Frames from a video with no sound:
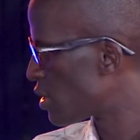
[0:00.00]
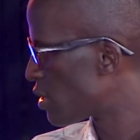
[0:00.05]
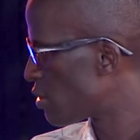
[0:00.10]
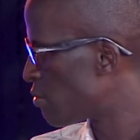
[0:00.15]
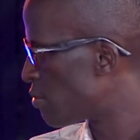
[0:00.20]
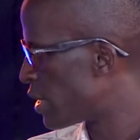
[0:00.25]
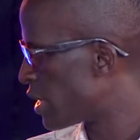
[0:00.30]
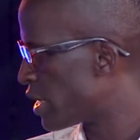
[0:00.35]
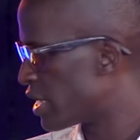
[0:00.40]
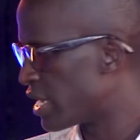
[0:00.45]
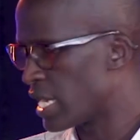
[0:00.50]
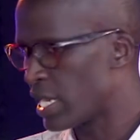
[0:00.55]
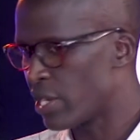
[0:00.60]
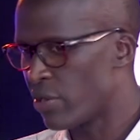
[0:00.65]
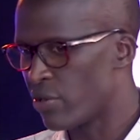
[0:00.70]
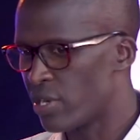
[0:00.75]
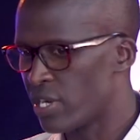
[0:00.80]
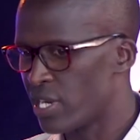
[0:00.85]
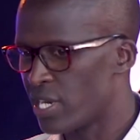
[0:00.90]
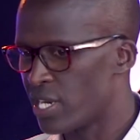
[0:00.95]
by
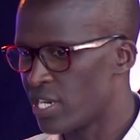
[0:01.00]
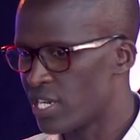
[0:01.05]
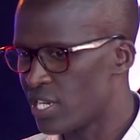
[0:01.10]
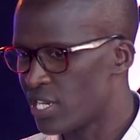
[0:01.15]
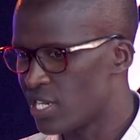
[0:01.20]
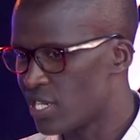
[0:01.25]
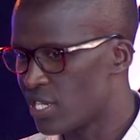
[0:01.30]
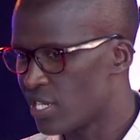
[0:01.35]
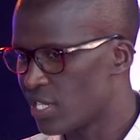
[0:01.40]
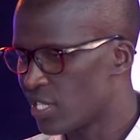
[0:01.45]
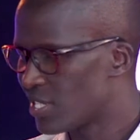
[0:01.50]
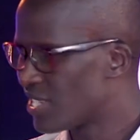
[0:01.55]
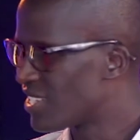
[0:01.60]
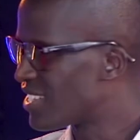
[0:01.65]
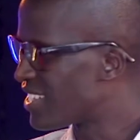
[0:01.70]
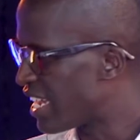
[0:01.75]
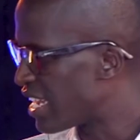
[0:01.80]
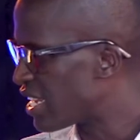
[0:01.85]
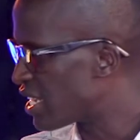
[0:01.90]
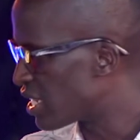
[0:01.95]
our
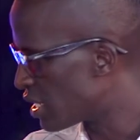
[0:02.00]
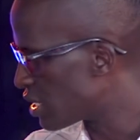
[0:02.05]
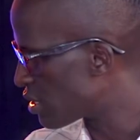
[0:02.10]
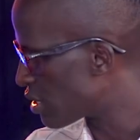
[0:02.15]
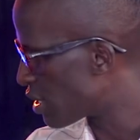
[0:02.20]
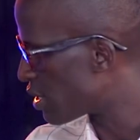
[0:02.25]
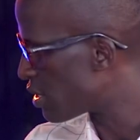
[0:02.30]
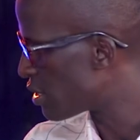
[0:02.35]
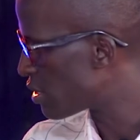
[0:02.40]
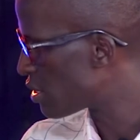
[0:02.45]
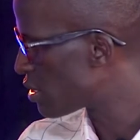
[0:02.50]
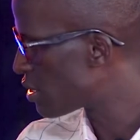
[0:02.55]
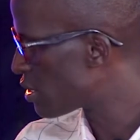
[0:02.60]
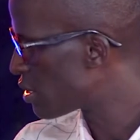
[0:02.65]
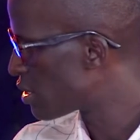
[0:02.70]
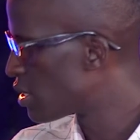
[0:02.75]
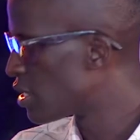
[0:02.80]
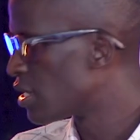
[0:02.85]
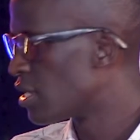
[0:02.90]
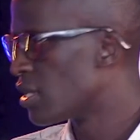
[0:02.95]
standing in Christ.
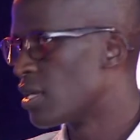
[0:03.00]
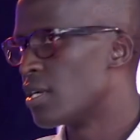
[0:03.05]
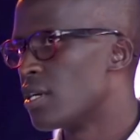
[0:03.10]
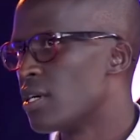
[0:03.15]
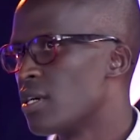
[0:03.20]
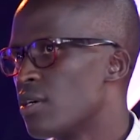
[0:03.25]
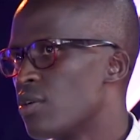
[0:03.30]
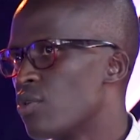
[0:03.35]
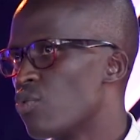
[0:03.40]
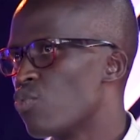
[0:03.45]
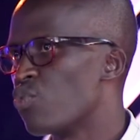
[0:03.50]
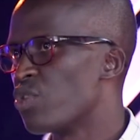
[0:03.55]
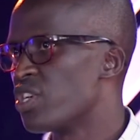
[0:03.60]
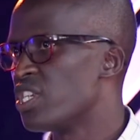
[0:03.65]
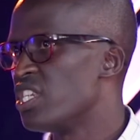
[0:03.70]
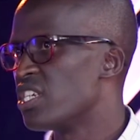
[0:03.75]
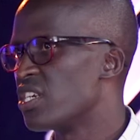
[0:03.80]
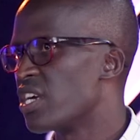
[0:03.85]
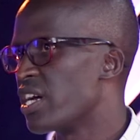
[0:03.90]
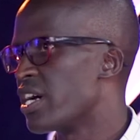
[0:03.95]
We
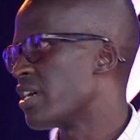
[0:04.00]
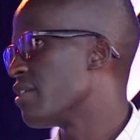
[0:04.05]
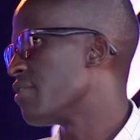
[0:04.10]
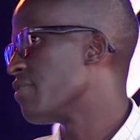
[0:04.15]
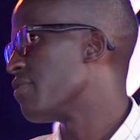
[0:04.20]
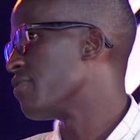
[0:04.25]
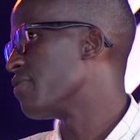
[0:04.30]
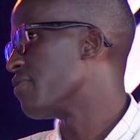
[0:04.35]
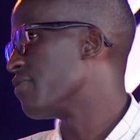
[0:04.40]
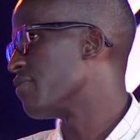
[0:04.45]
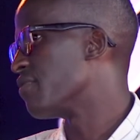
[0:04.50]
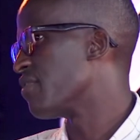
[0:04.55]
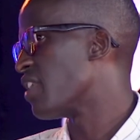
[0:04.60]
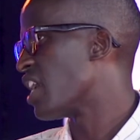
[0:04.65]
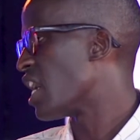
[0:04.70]
derive our